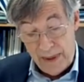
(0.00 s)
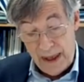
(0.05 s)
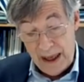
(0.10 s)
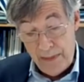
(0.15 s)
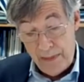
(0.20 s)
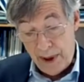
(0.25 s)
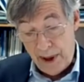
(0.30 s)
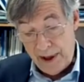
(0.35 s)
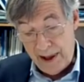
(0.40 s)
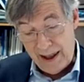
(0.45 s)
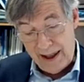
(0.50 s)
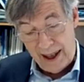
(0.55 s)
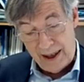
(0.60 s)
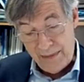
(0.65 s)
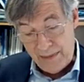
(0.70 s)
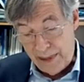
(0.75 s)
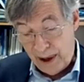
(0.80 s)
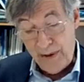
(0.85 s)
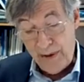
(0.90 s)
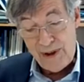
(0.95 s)
People
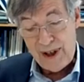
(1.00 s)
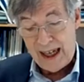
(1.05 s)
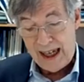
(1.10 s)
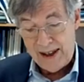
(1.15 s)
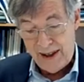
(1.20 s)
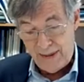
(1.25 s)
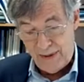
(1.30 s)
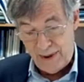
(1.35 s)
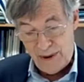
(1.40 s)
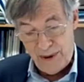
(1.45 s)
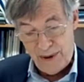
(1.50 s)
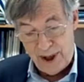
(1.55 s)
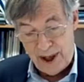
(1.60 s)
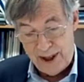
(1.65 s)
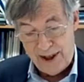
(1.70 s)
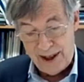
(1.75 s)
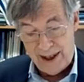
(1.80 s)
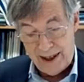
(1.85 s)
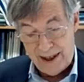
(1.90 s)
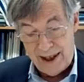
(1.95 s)
on both sides of the
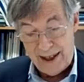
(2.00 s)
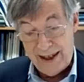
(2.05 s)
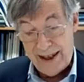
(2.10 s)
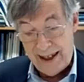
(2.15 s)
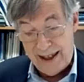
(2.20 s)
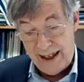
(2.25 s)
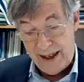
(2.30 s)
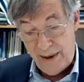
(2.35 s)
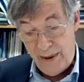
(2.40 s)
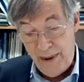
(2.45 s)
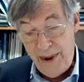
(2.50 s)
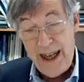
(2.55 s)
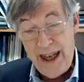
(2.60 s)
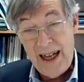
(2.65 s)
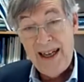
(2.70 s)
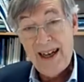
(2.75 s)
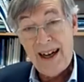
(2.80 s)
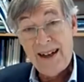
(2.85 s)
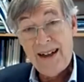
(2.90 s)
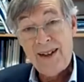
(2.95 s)
water
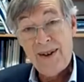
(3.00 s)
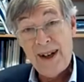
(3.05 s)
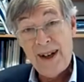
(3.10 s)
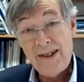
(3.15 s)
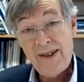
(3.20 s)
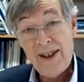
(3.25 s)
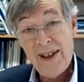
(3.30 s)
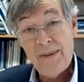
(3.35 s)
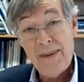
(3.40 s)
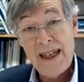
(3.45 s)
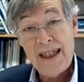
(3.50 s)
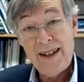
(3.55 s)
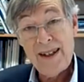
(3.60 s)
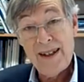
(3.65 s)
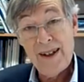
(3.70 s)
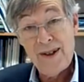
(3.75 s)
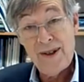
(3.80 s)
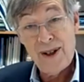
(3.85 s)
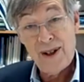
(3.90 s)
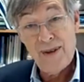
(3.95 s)
really
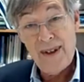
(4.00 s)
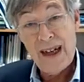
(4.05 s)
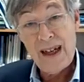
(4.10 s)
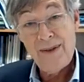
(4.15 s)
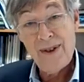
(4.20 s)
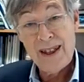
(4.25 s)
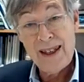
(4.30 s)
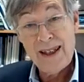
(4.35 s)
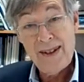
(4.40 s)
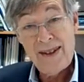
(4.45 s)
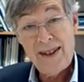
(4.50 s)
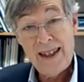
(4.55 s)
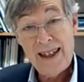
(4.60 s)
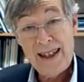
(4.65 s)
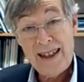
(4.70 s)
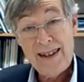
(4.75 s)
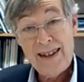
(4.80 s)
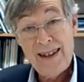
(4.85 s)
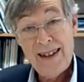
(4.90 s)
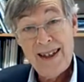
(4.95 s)
underestimated the survival
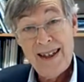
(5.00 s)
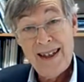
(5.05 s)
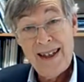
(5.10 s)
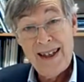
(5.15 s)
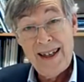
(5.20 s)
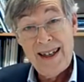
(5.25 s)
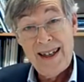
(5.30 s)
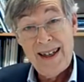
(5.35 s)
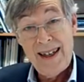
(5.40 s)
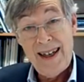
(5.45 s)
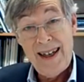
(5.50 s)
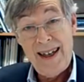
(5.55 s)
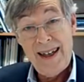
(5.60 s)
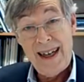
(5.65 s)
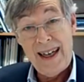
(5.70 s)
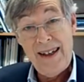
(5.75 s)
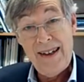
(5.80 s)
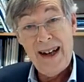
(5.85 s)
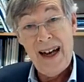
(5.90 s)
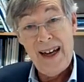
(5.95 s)
instinct,
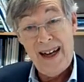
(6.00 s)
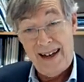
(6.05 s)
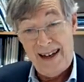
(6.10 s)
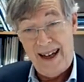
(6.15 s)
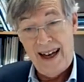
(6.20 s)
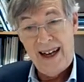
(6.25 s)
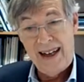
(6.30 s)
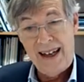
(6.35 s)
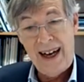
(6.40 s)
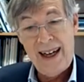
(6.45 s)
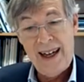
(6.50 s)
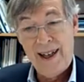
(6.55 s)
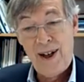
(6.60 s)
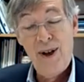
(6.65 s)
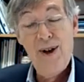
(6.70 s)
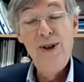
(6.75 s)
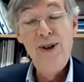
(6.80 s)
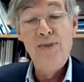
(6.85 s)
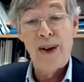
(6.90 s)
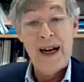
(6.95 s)
and I
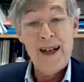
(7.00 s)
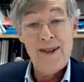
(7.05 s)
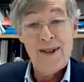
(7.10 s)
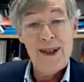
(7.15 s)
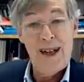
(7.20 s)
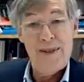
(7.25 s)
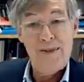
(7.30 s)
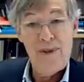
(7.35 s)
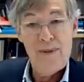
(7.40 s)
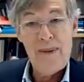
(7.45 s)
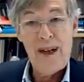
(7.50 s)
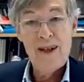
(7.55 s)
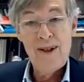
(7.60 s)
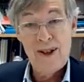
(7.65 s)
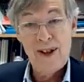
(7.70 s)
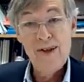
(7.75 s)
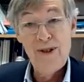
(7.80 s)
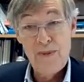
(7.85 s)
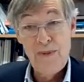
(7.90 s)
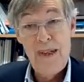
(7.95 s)
include myself
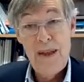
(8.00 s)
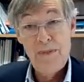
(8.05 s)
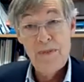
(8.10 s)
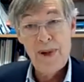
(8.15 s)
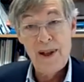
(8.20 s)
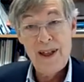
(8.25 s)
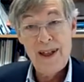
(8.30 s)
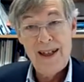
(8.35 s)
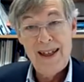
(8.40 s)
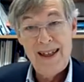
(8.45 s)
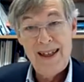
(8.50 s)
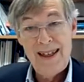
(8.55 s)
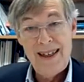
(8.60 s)
among those people.